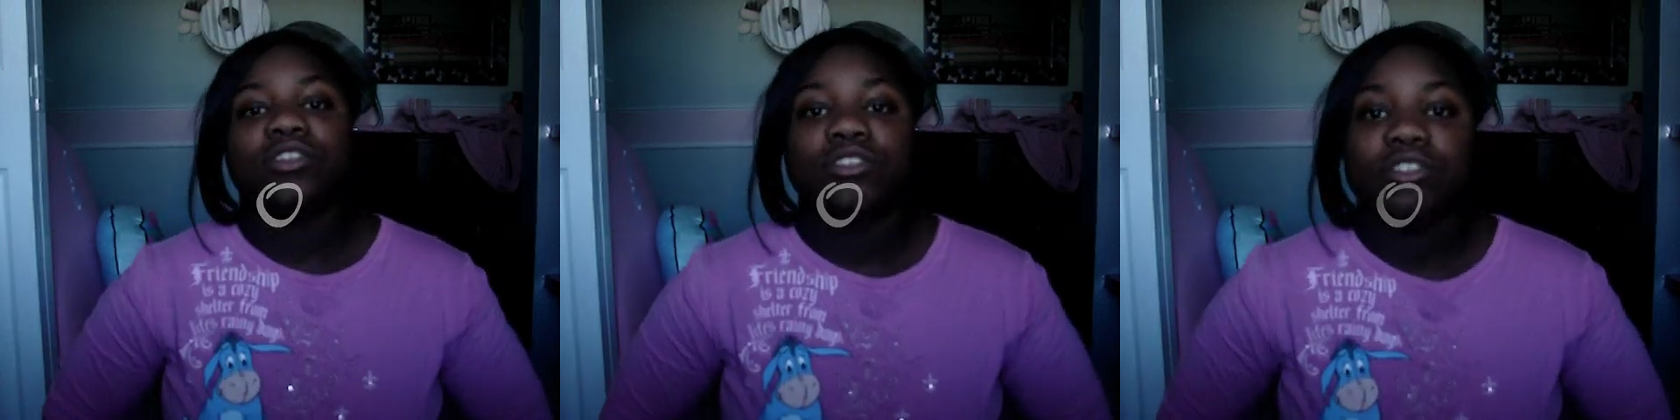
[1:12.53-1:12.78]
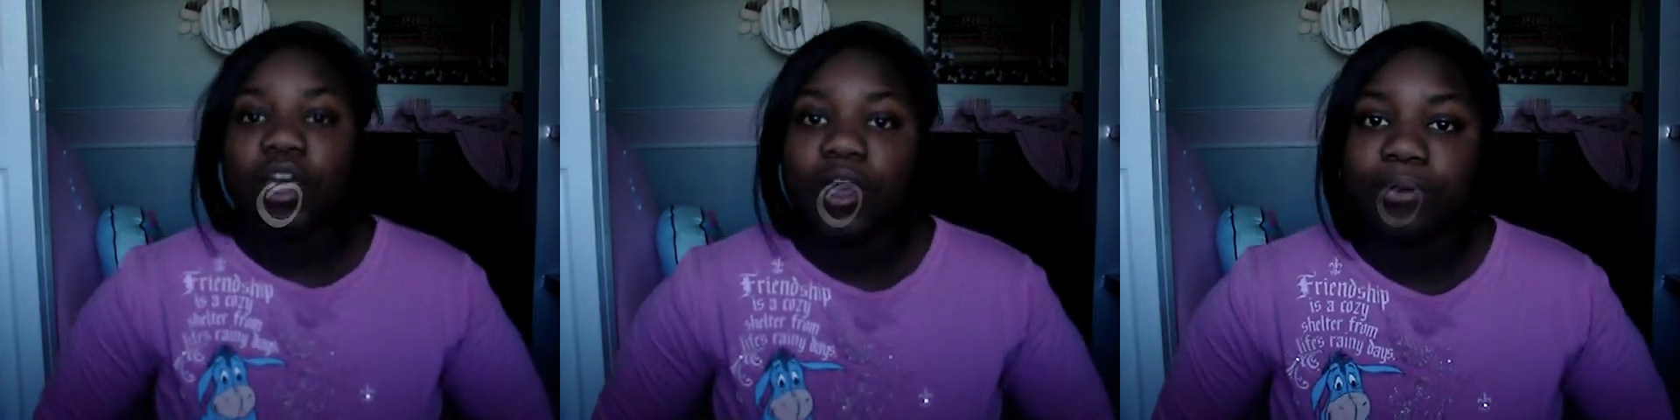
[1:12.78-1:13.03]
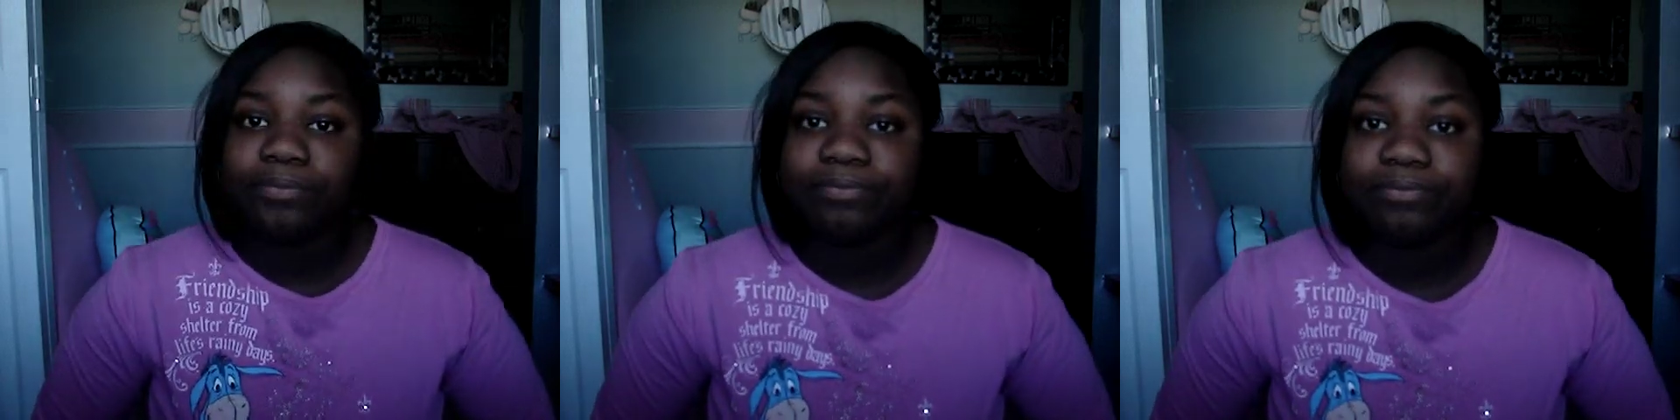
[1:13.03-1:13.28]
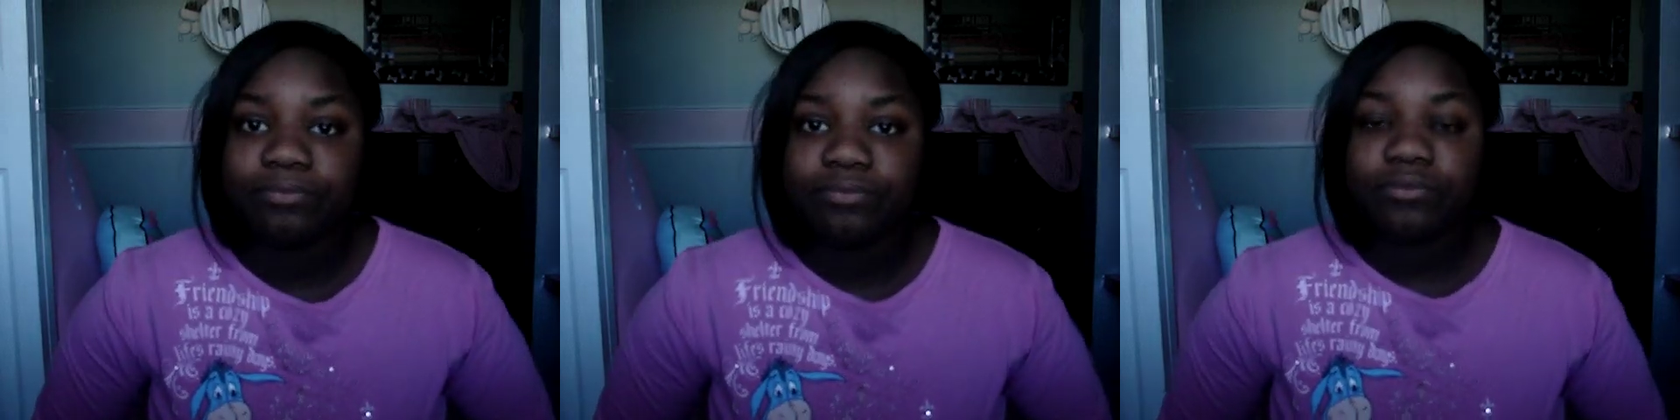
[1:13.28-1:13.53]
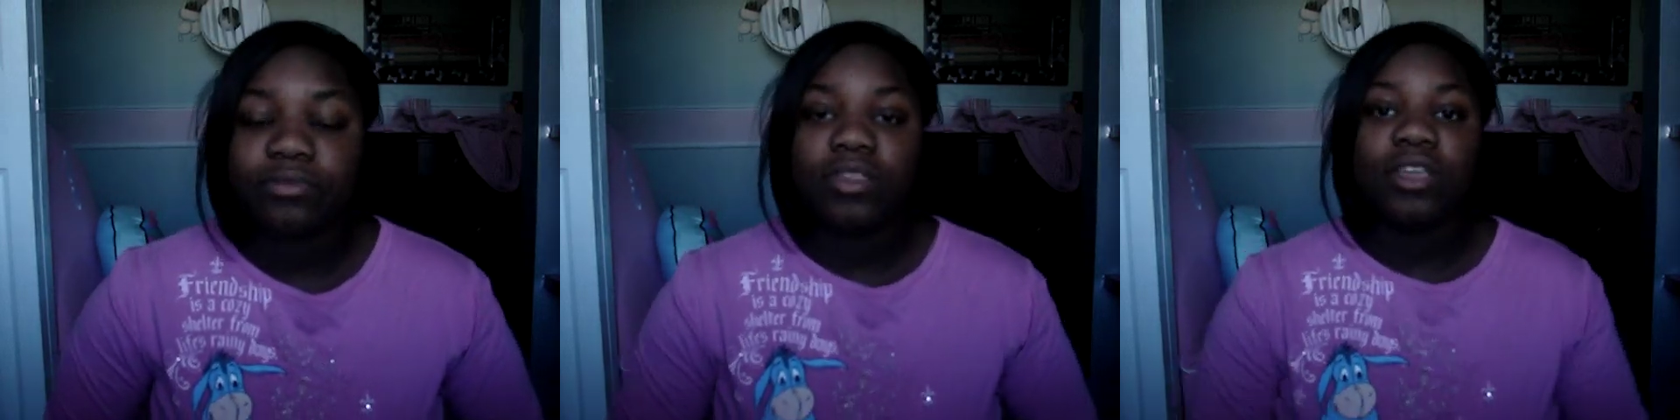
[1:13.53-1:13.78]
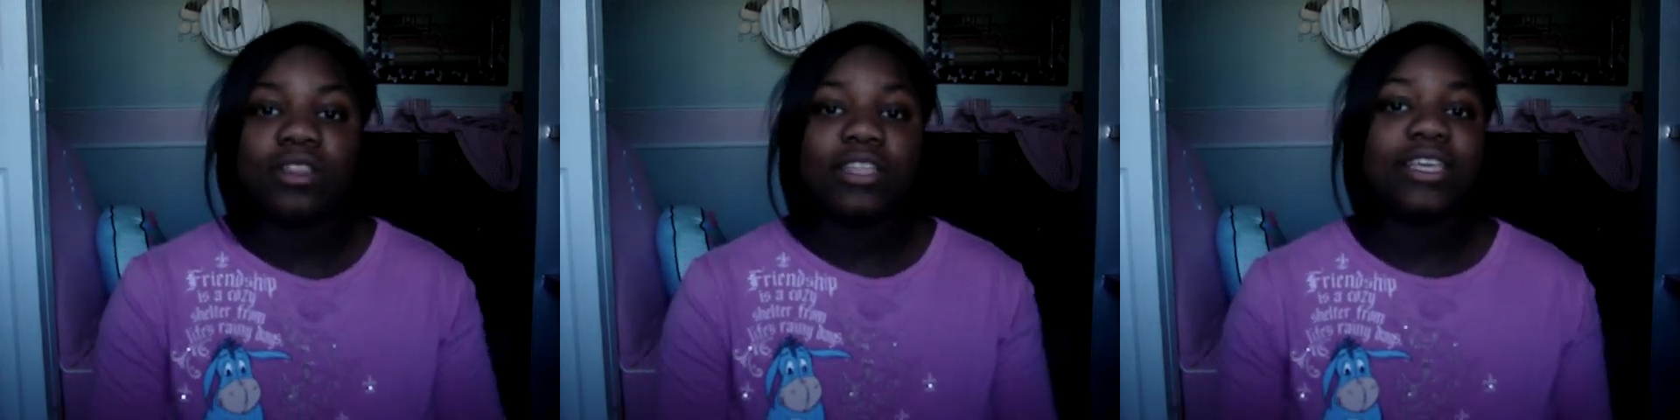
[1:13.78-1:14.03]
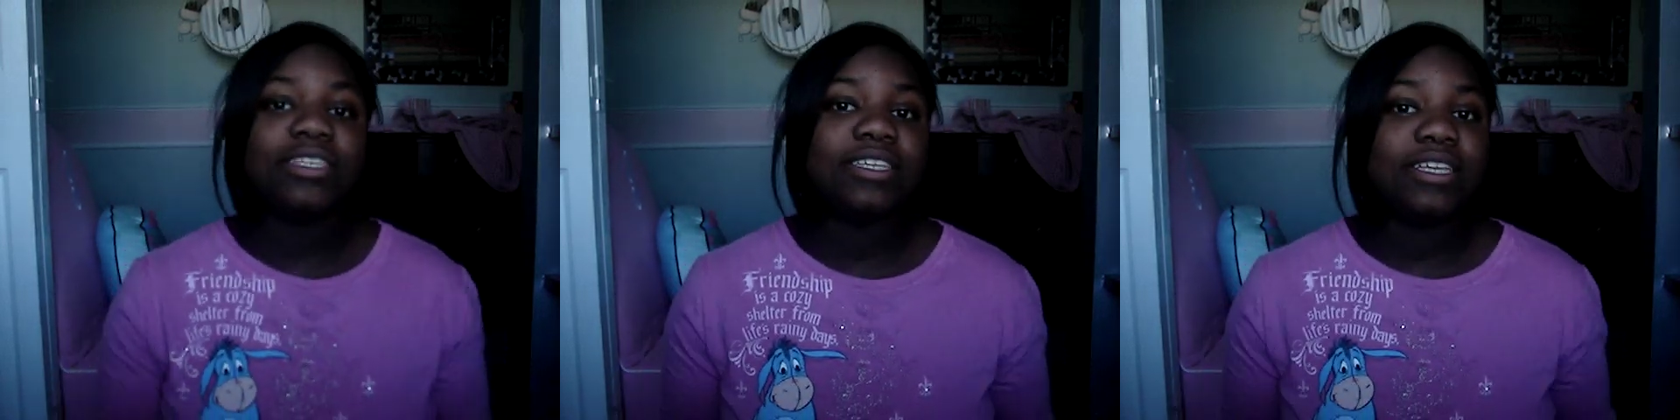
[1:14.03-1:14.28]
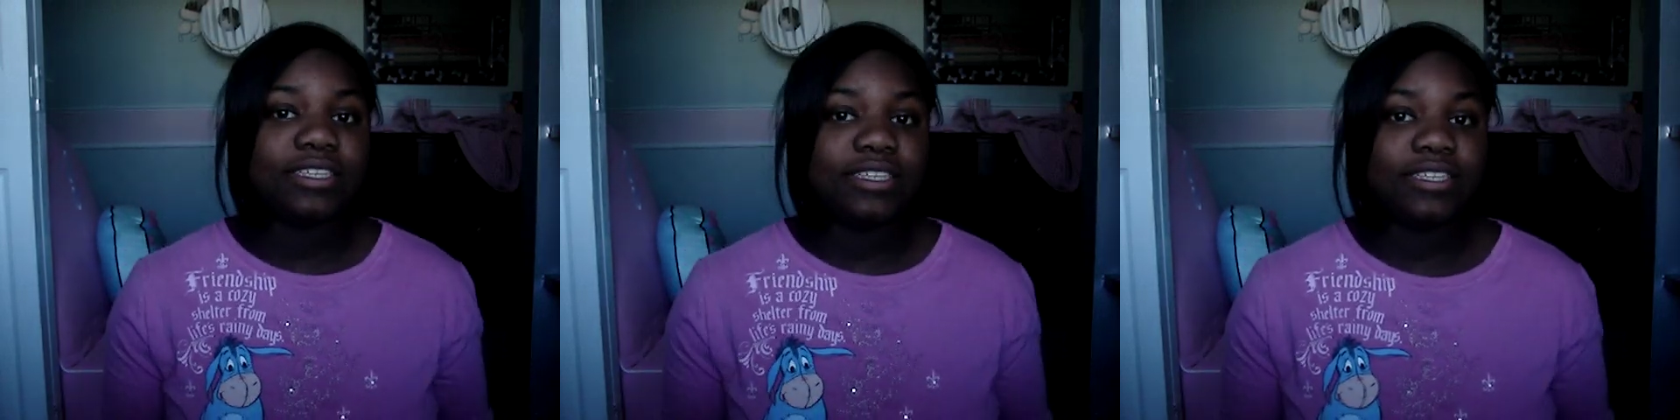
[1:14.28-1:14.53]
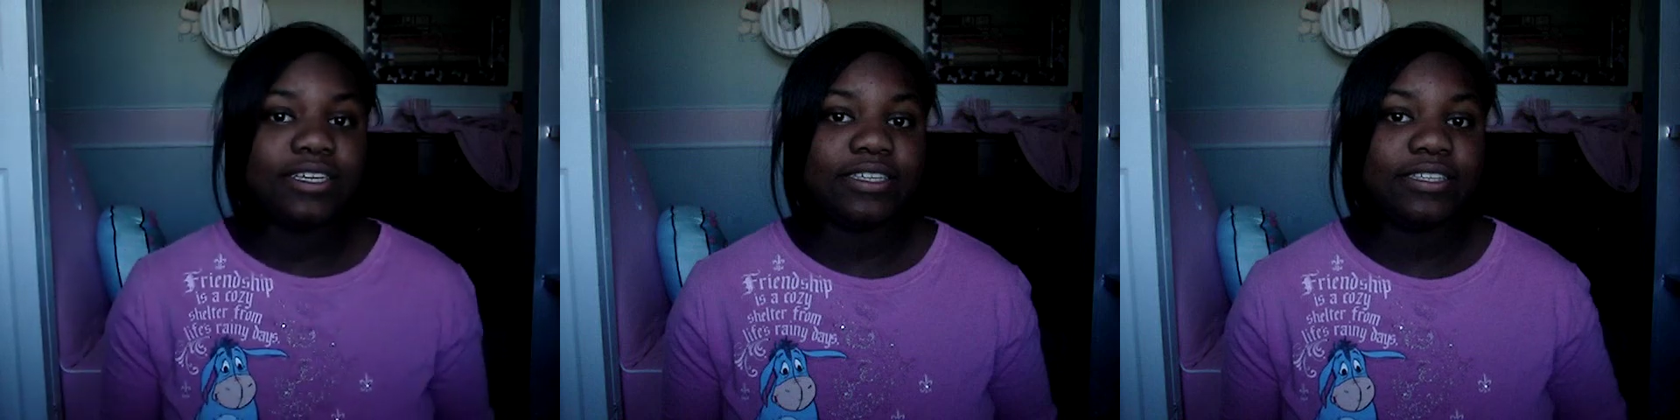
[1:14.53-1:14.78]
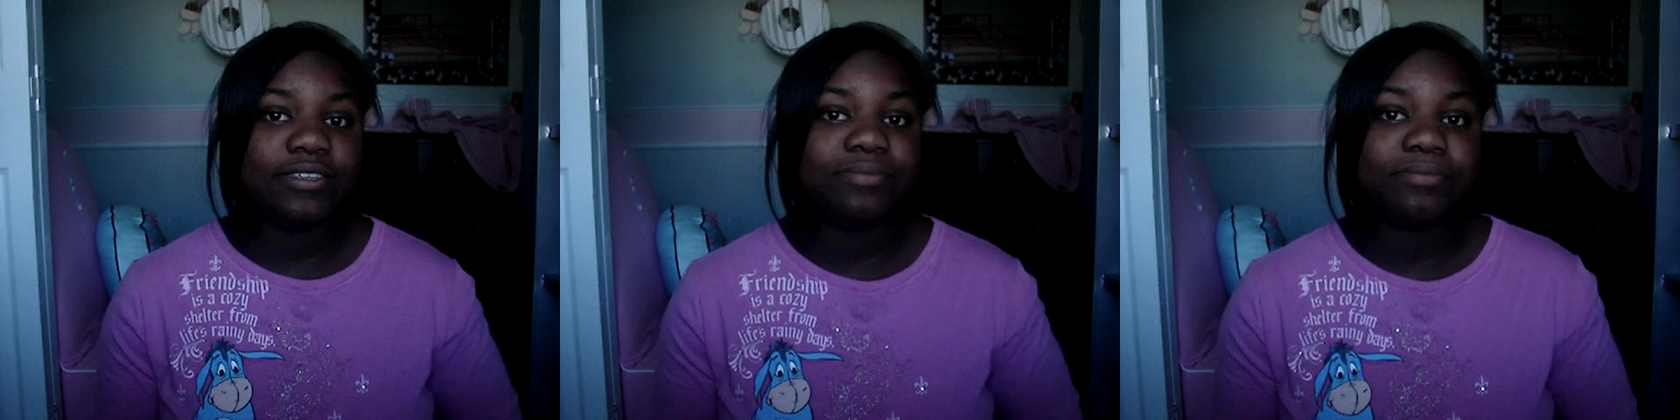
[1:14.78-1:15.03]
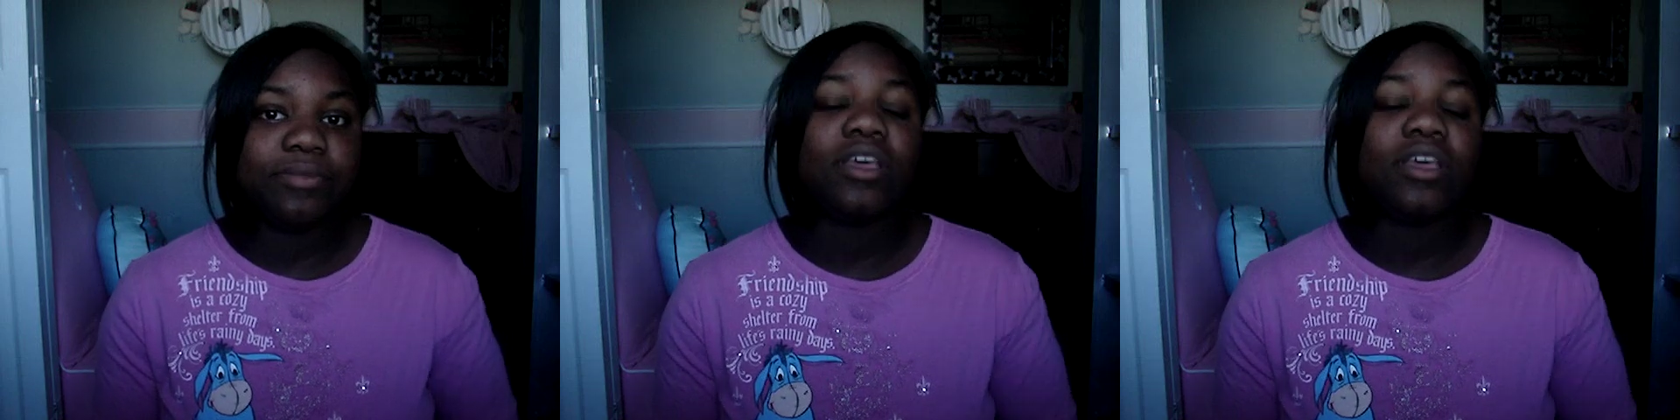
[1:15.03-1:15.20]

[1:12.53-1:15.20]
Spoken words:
So, these sentences